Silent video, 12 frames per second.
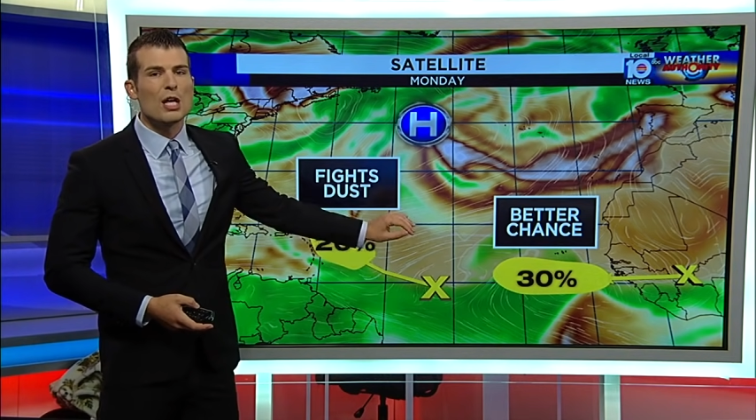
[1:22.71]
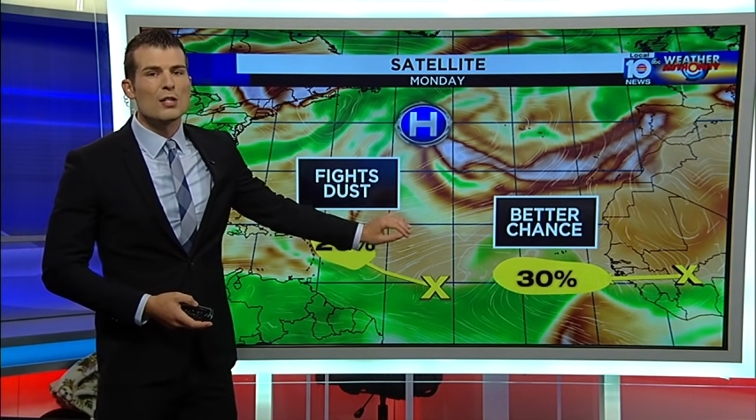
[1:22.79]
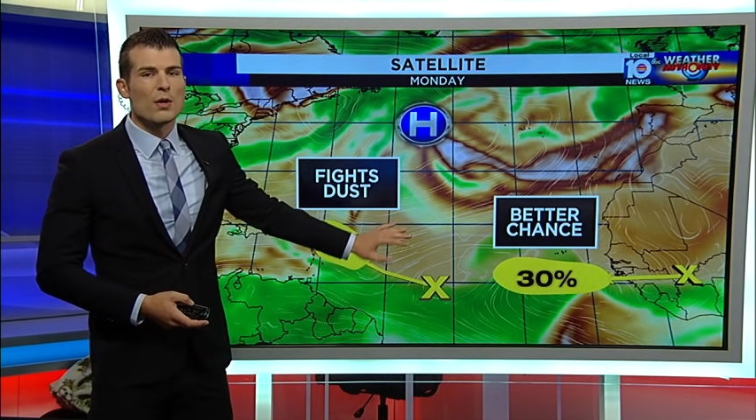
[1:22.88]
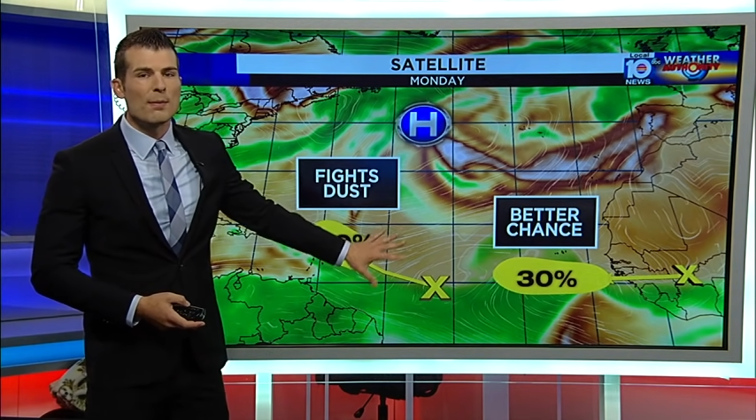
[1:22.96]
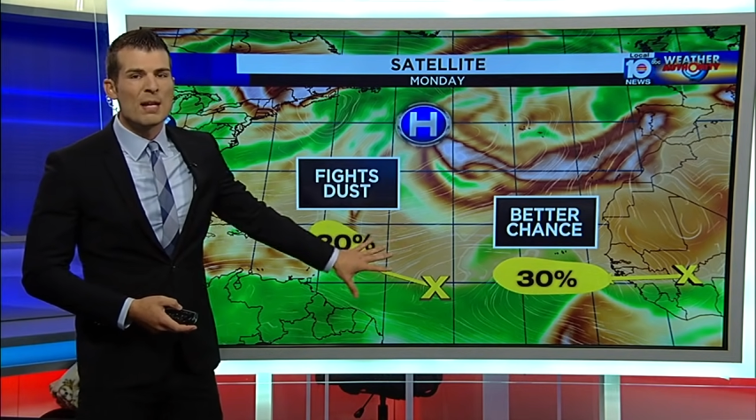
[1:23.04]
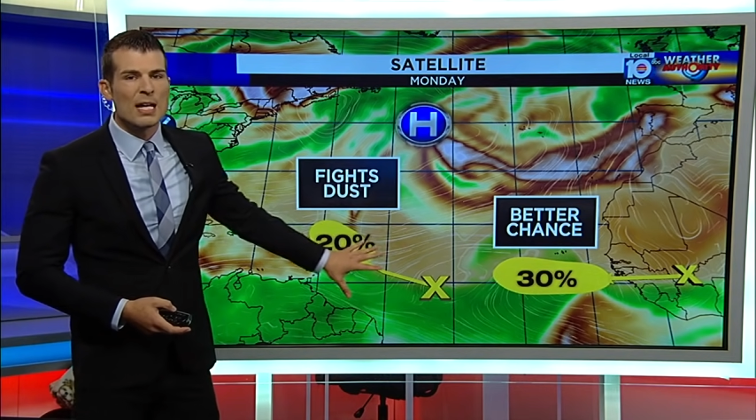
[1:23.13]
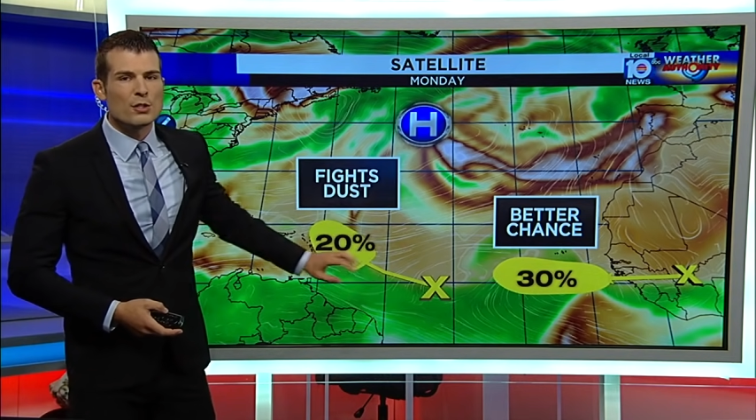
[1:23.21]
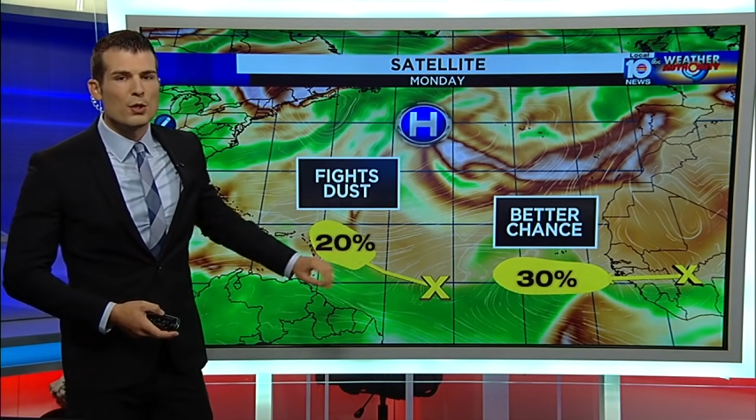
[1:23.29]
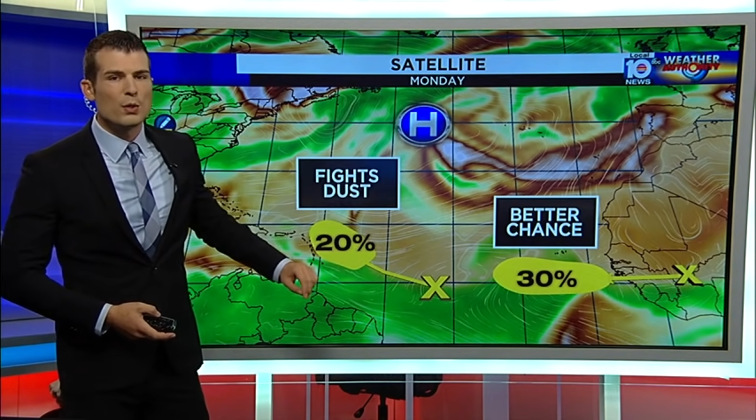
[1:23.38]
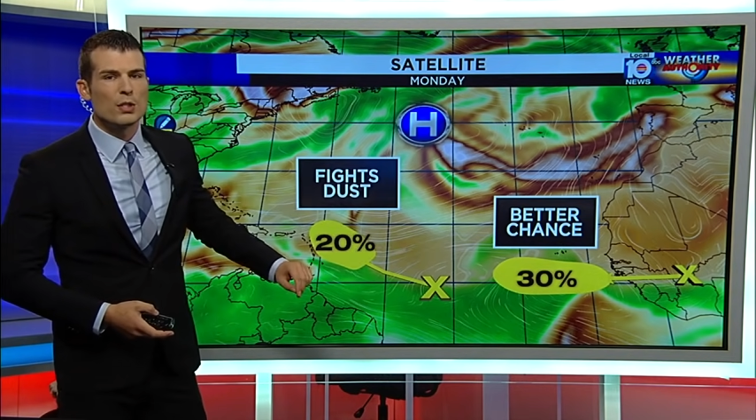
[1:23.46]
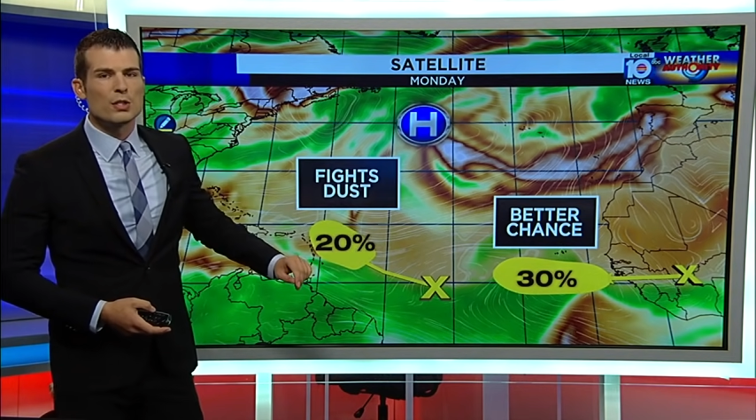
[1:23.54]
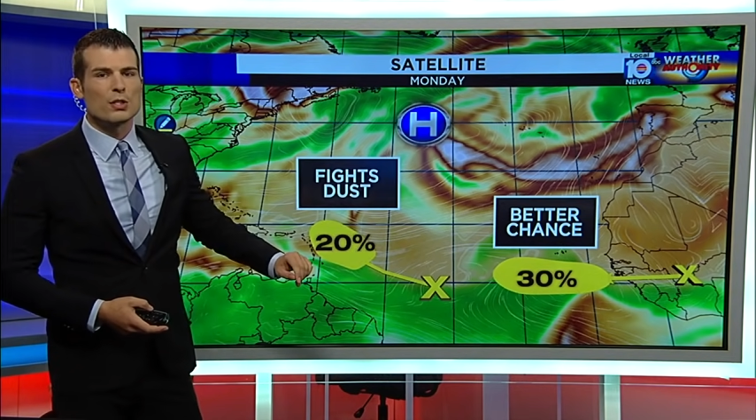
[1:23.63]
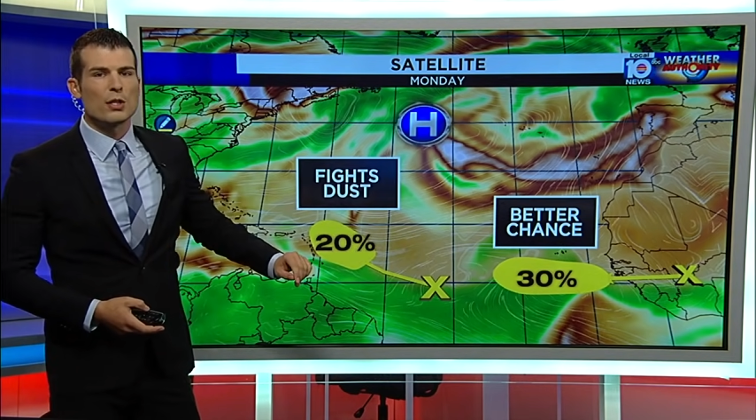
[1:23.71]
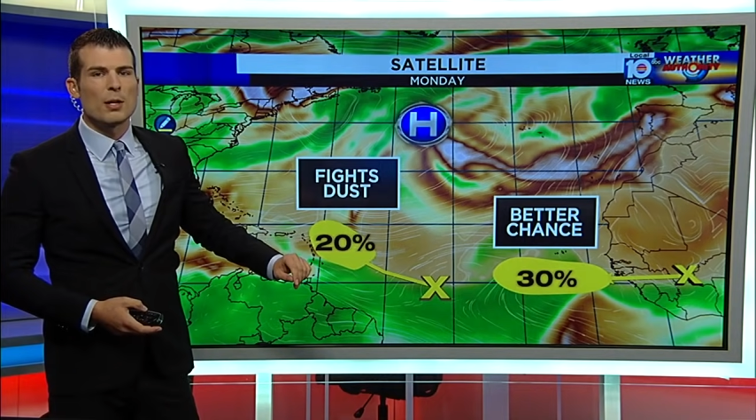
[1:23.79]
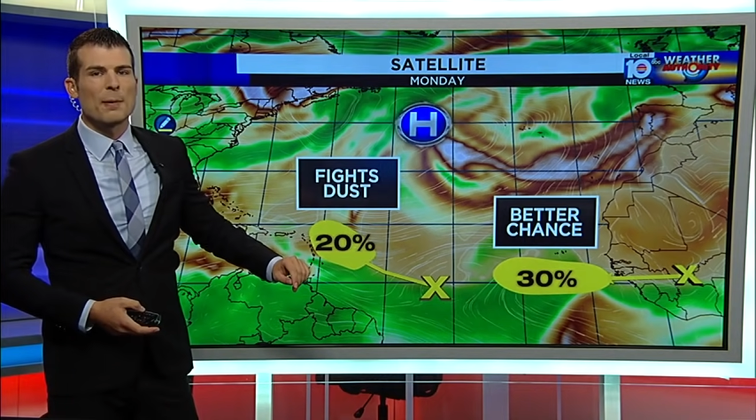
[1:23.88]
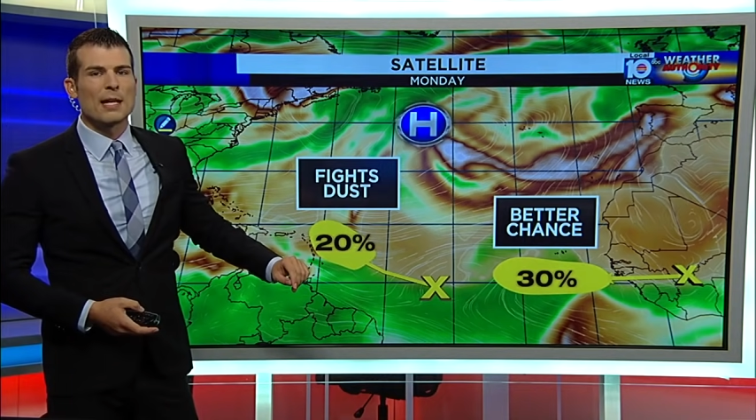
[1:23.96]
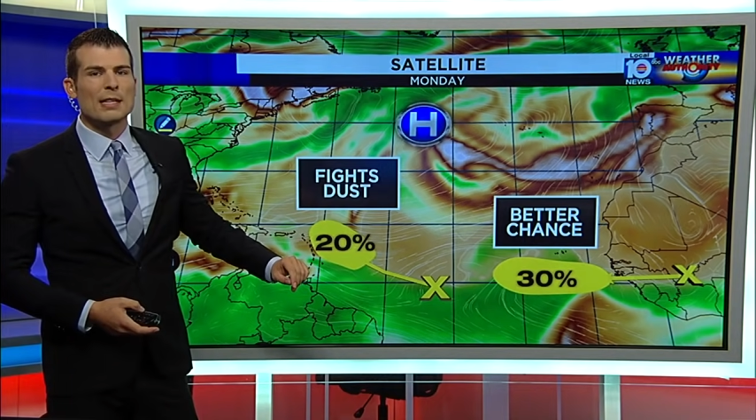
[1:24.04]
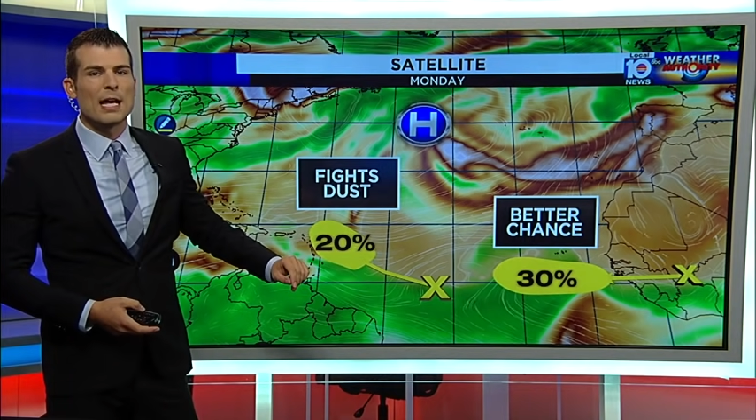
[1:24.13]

So I'm not too concerned about